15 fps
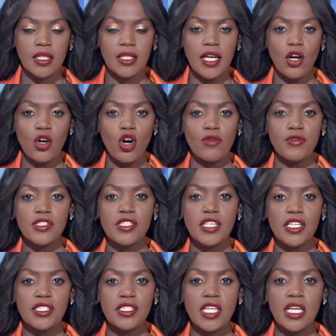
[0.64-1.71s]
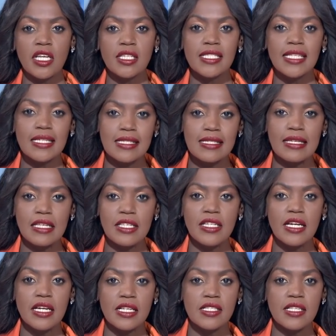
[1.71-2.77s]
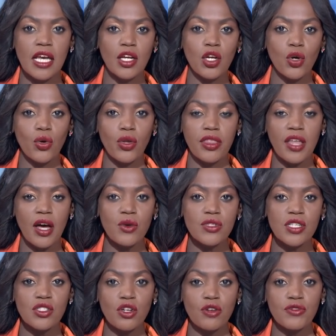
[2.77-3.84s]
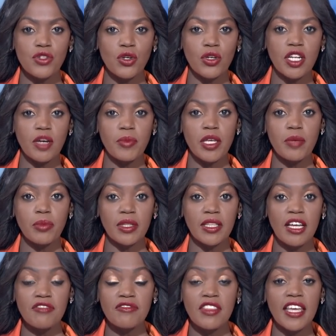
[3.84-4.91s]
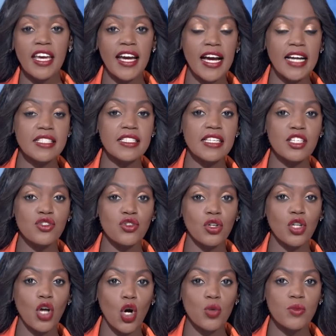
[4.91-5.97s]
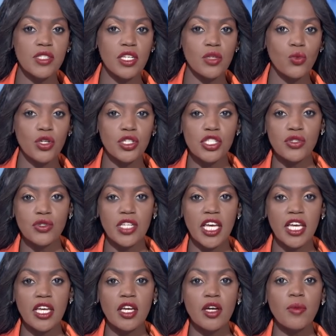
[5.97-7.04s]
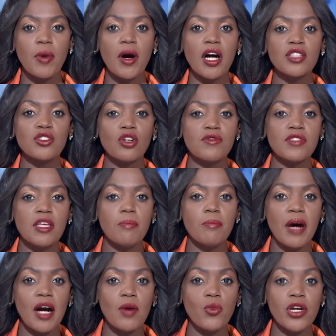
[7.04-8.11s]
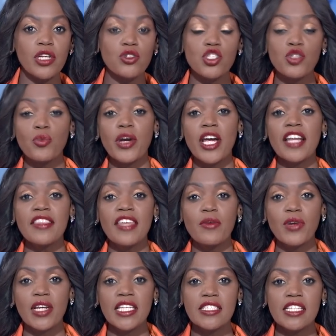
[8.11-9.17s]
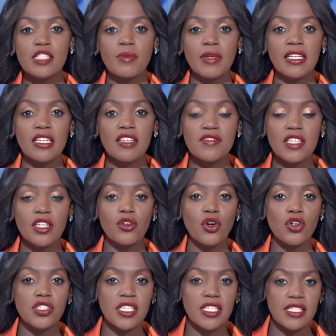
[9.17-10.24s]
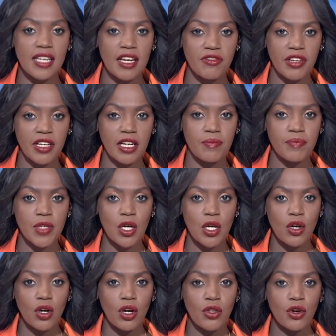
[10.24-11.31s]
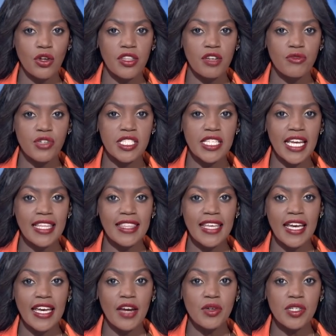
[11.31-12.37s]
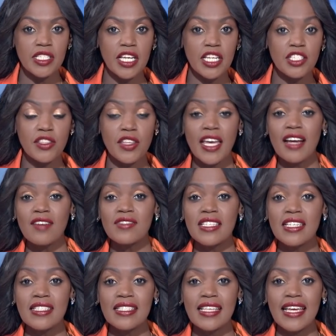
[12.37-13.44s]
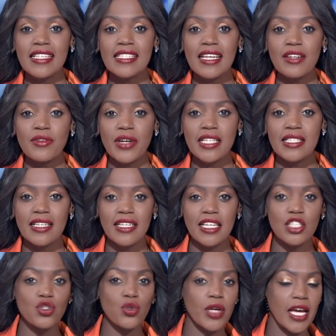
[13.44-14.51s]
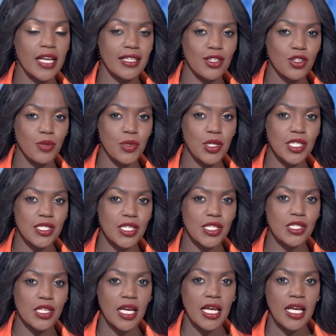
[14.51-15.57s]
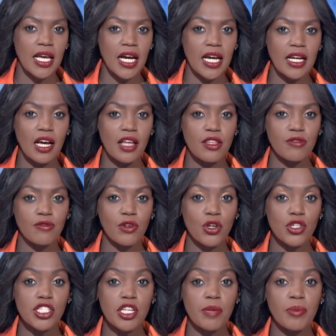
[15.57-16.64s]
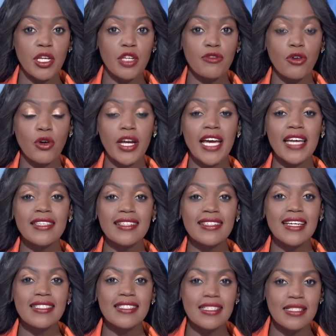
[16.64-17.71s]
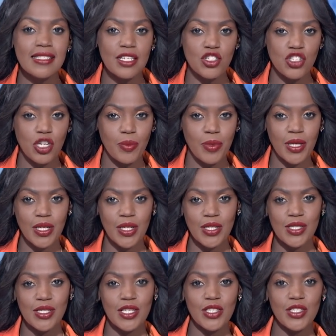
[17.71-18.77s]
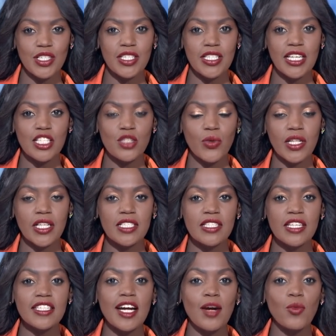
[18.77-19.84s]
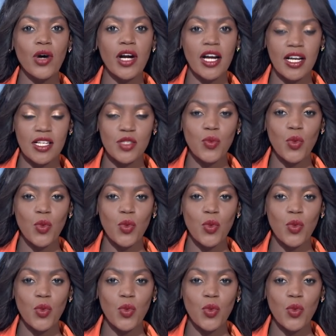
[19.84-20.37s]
Now, over 60 years ago, thousands of Shona people left their ancestral homes in what is today part of Zimbabwe to spread their religious beliefs across East Africa. Although they've retained their heritage, they have since integrated into Kenyan communities, and now they've launched a bid for Kenyan citizenship. CGTN's Wilkister Nyabwa has